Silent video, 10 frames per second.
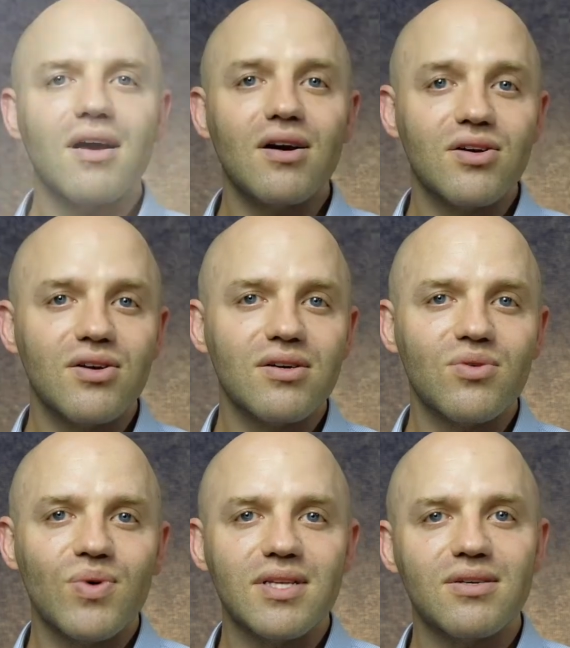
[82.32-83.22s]
A good
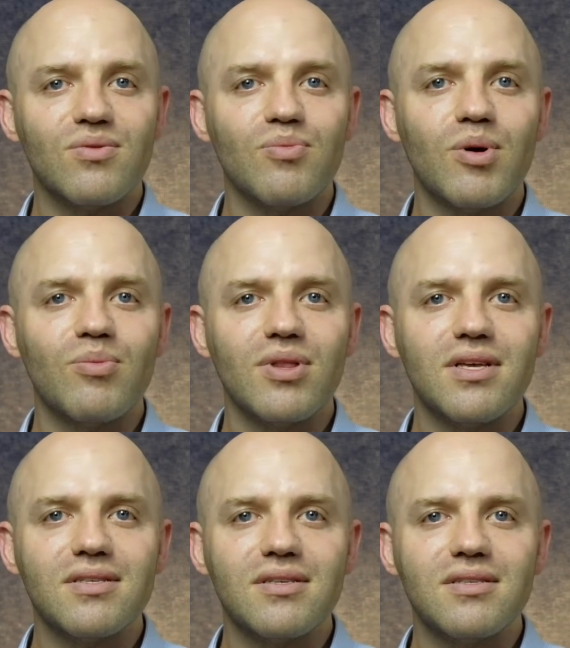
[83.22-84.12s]
way to remember
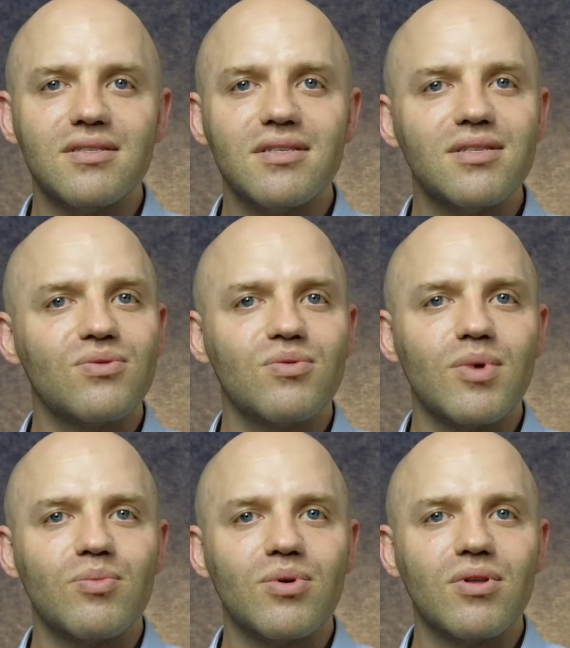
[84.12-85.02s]
this is just to
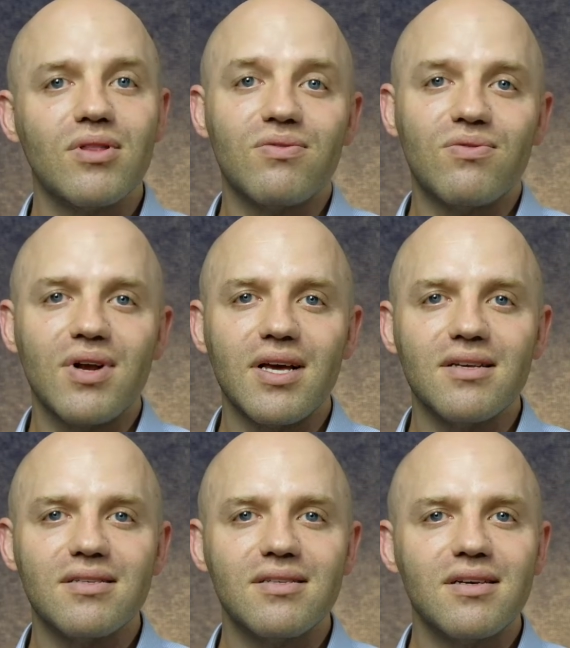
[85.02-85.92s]
remember the
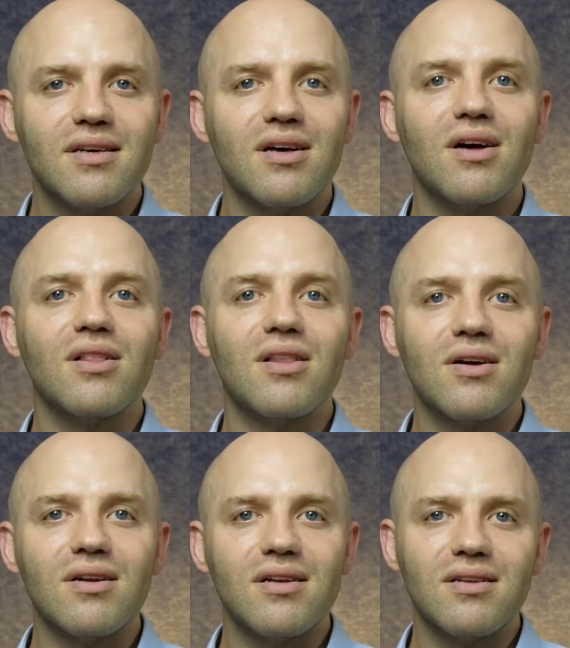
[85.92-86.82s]
phrase
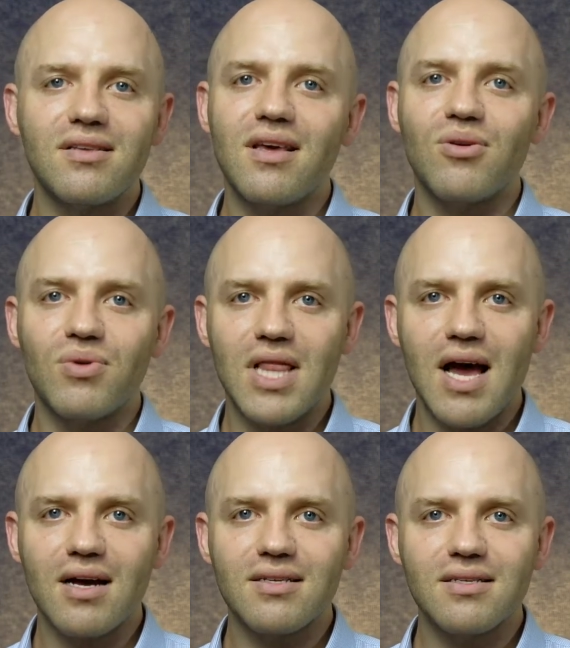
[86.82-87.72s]
alert yet
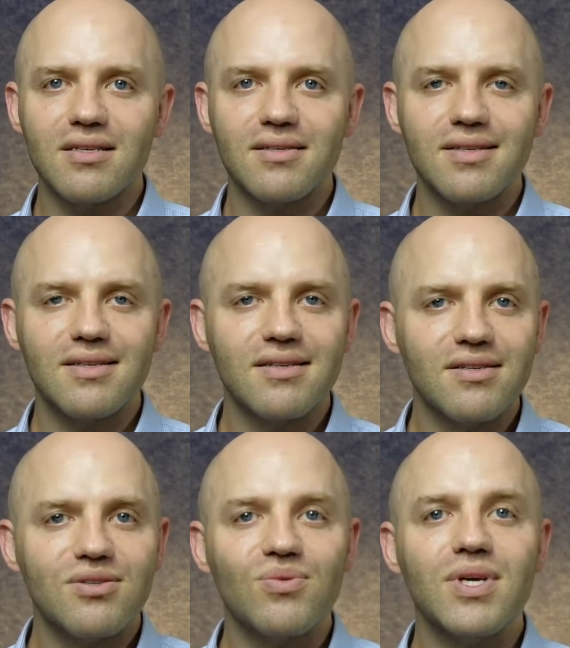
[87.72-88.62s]
relaxed.
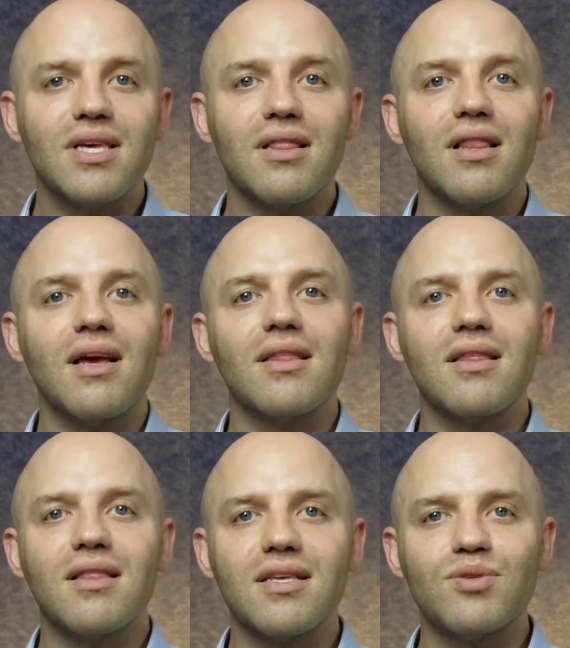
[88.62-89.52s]
So we can
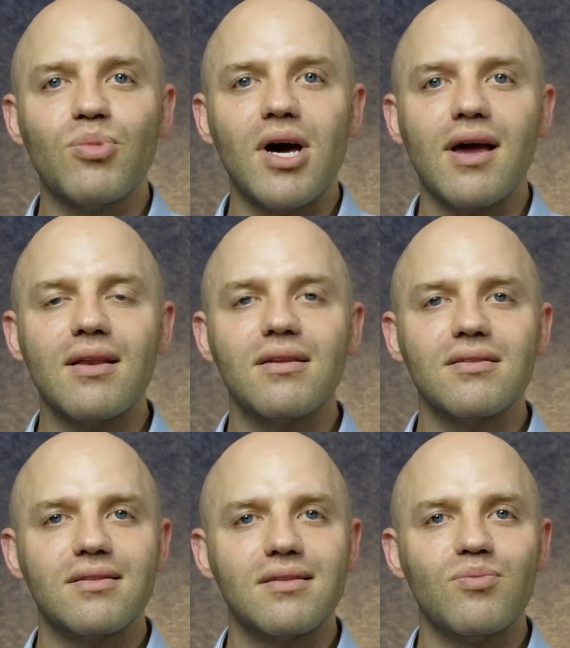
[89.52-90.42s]
lengthen the spine
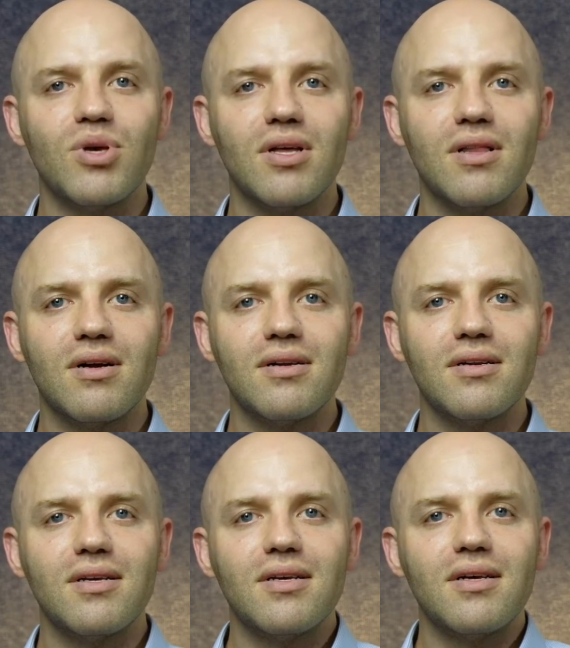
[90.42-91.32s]
to be alert
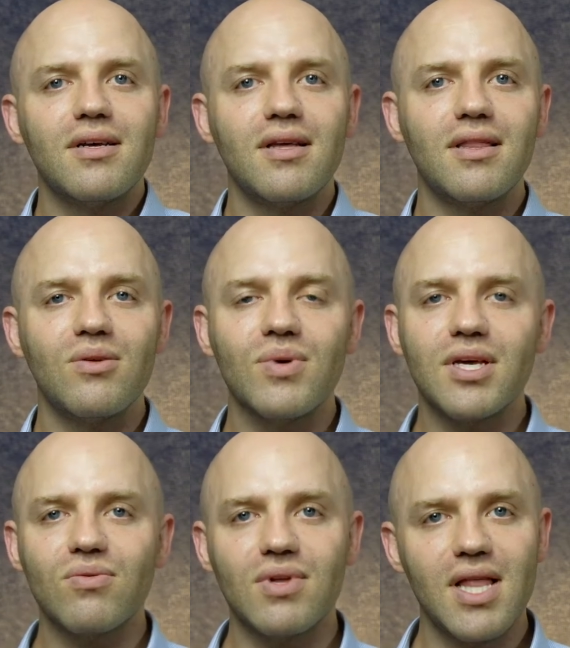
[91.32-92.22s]
and then we
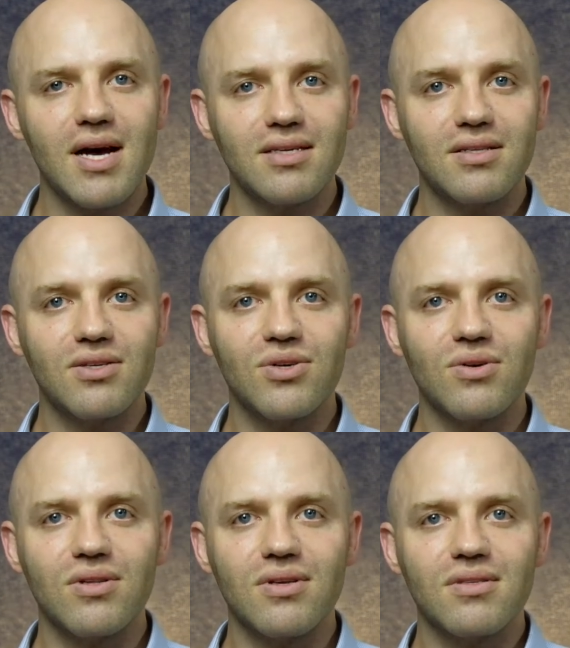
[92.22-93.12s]
can relax the
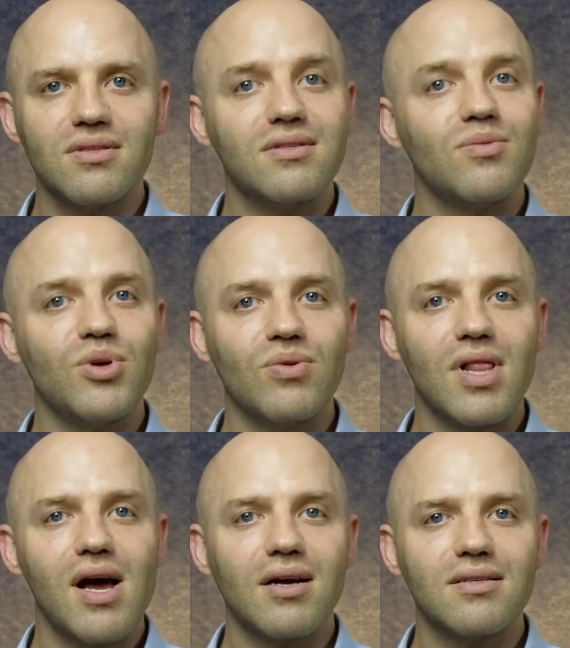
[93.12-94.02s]
shoulders to be
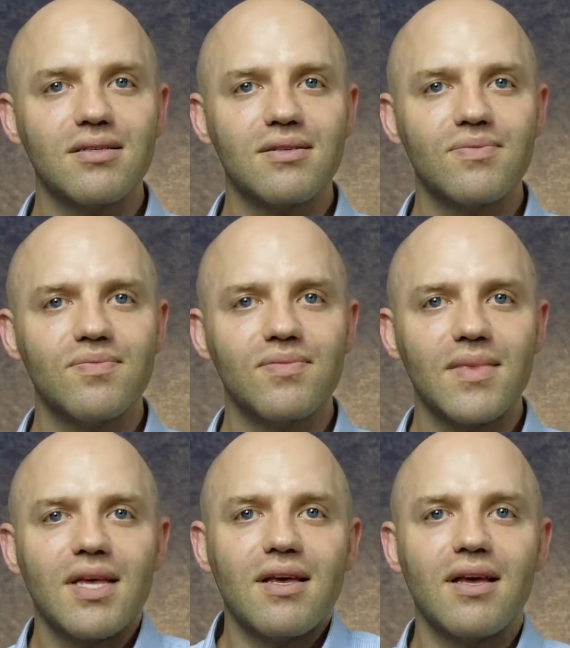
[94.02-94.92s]
relaxed.
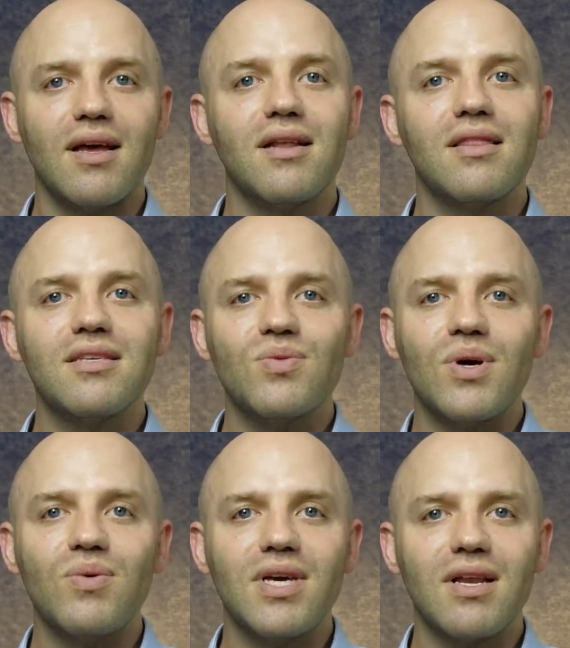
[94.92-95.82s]
And in this
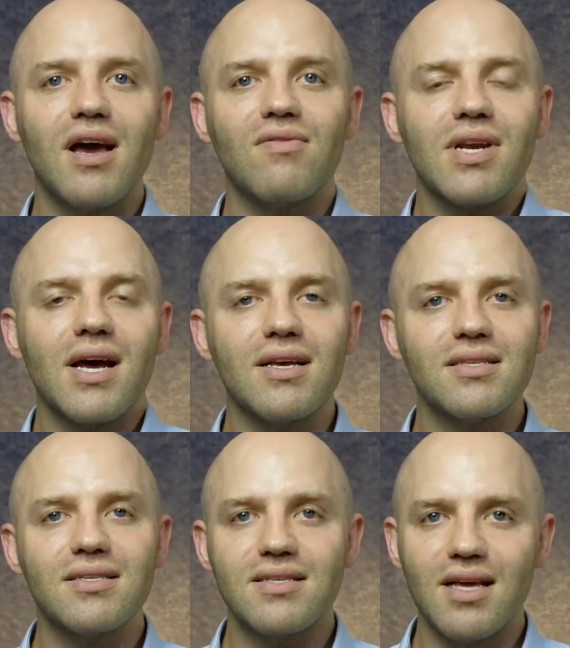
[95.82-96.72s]
way, we can have a nice
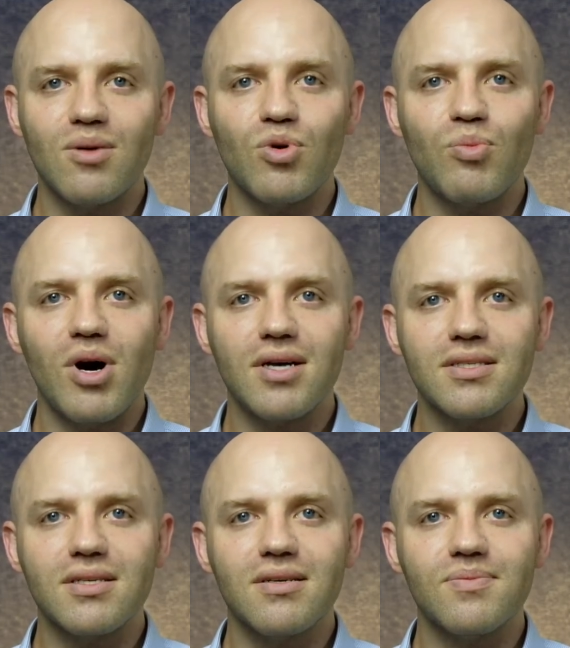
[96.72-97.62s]
stable
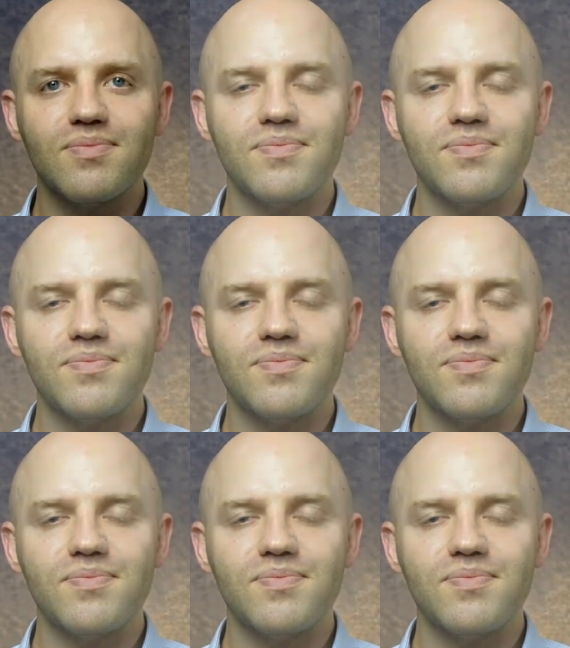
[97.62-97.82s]
posture.